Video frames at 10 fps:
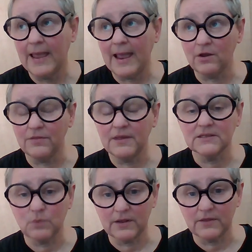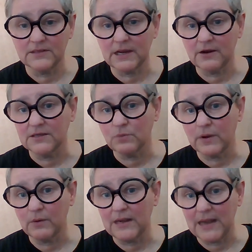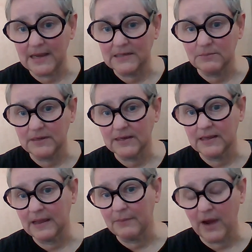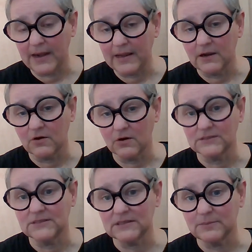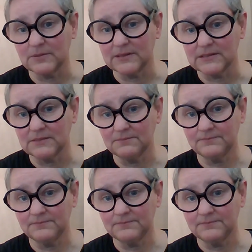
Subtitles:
And I think it's one of those areas where we need to be collaborating across disciplines.